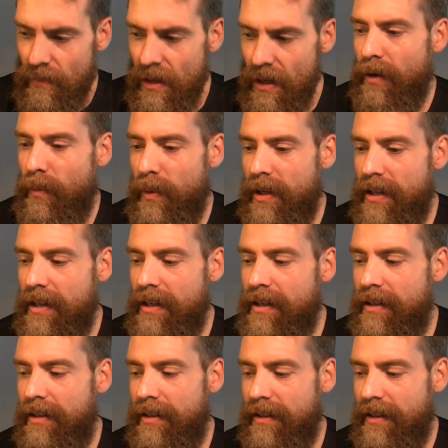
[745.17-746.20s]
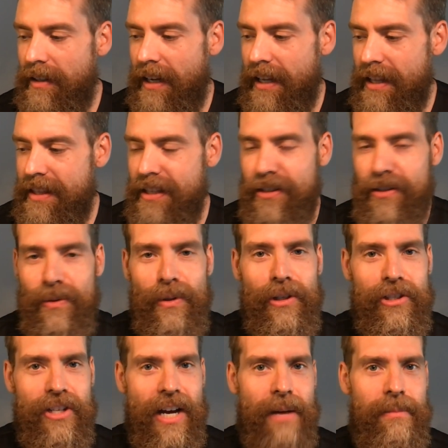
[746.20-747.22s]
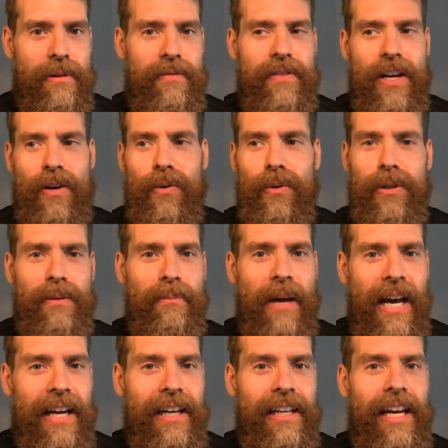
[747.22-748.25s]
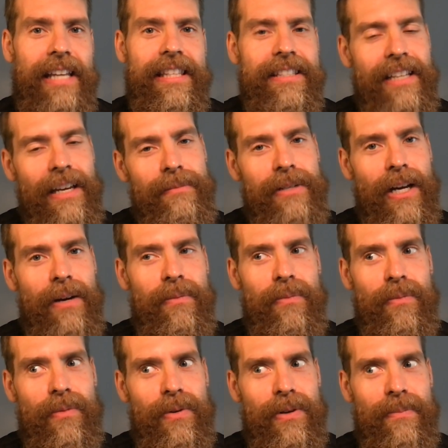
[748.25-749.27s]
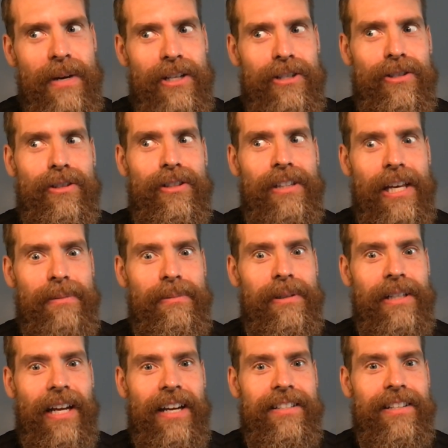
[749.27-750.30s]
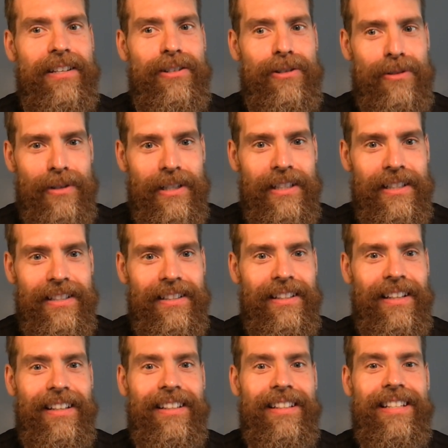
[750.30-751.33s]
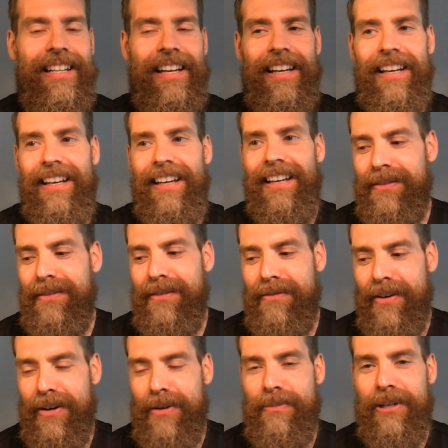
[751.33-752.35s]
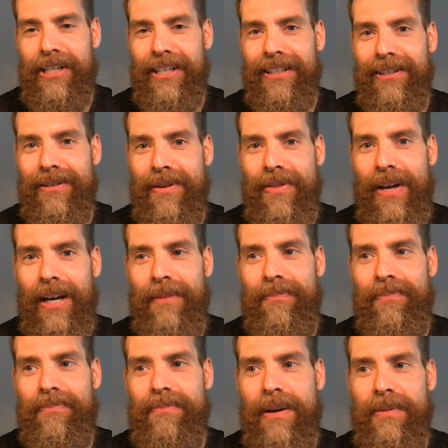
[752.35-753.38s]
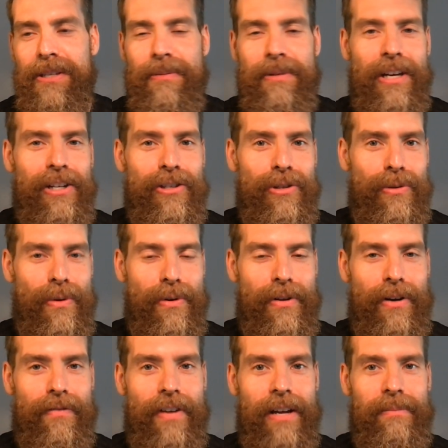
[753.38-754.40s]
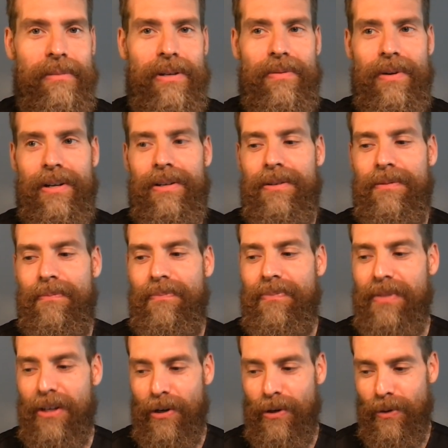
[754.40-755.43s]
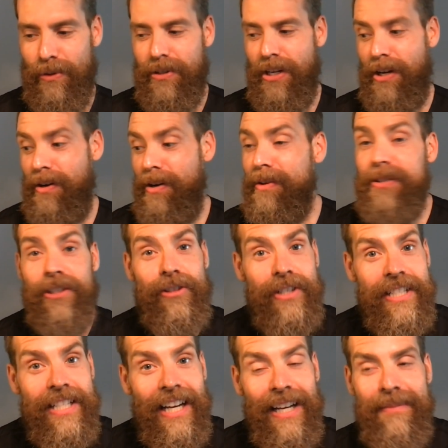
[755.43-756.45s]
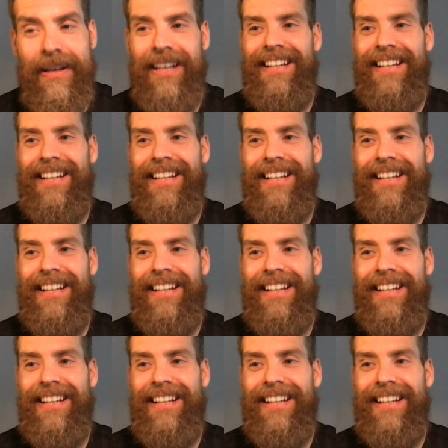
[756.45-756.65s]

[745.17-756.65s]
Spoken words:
We, I think, do a good job of not holding back. At the same time, we make sure to label it as a treat. And we're very particular with that. Maybe something unusual with our family where girls know, oh, is it treat time?